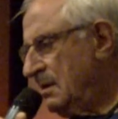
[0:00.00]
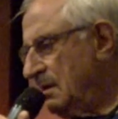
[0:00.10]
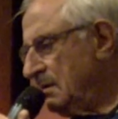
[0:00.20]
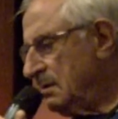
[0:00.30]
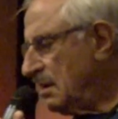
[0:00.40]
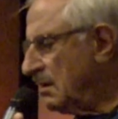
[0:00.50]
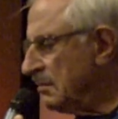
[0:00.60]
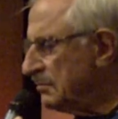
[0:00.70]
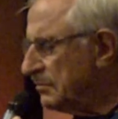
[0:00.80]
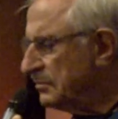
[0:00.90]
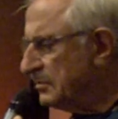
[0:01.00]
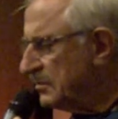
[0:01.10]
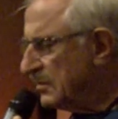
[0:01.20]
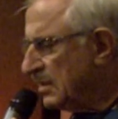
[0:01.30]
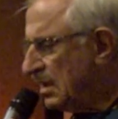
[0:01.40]
And. Uh,
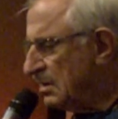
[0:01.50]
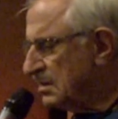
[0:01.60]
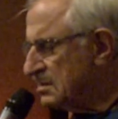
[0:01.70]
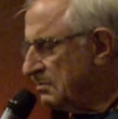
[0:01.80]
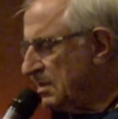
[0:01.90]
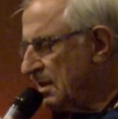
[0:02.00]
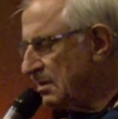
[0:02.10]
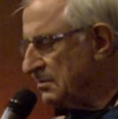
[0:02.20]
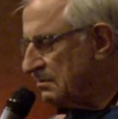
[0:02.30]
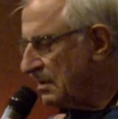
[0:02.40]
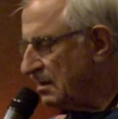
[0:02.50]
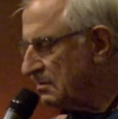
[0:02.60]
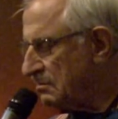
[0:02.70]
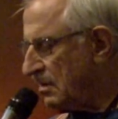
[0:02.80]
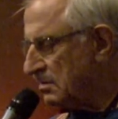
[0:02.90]
I did something else kind of
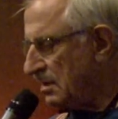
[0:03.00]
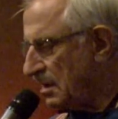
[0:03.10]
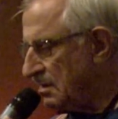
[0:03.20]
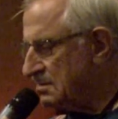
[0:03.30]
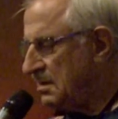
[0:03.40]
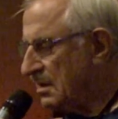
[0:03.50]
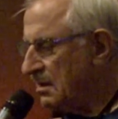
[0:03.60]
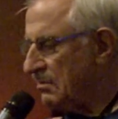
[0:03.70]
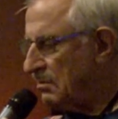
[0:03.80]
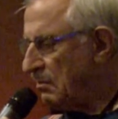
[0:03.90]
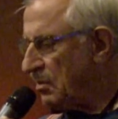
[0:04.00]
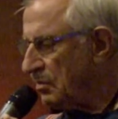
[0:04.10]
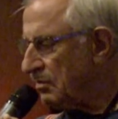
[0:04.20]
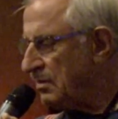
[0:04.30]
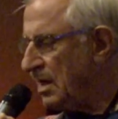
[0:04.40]
specialized, that I can't remember
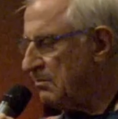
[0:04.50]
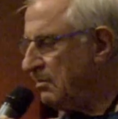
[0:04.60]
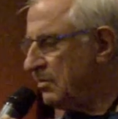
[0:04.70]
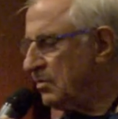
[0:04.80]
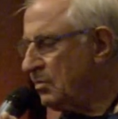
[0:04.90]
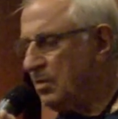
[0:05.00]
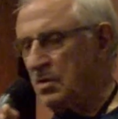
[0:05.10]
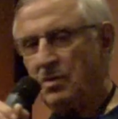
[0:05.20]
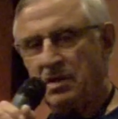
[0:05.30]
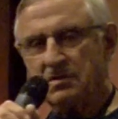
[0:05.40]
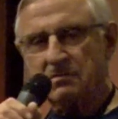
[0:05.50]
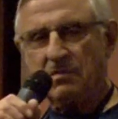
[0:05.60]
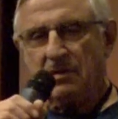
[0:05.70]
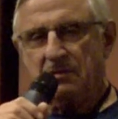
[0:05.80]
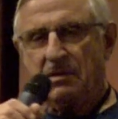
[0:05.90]
the name of it or what it was,
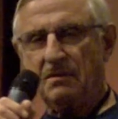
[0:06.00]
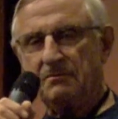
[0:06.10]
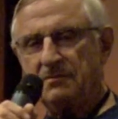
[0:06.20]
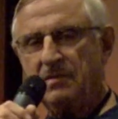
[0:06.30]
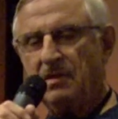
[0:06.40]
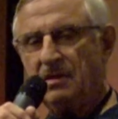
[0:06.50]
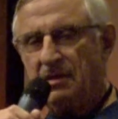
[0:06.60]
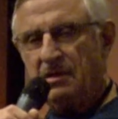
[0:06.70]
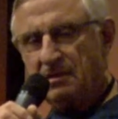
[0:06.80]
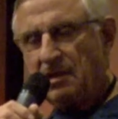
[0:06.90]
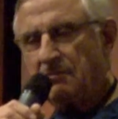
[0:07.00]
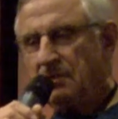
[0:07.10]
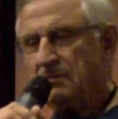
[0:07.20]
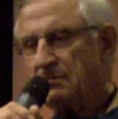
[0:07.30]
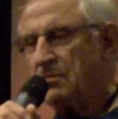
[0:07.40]
but uh, a
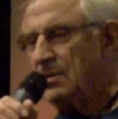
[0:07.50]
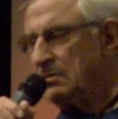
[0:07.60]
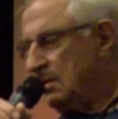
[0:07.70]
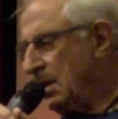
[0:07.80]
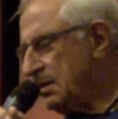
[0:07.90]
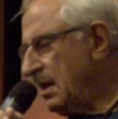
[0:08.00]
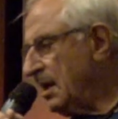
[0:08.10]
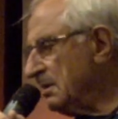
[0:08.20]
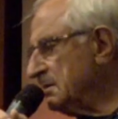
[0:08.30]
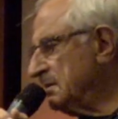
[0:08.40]
couple like that.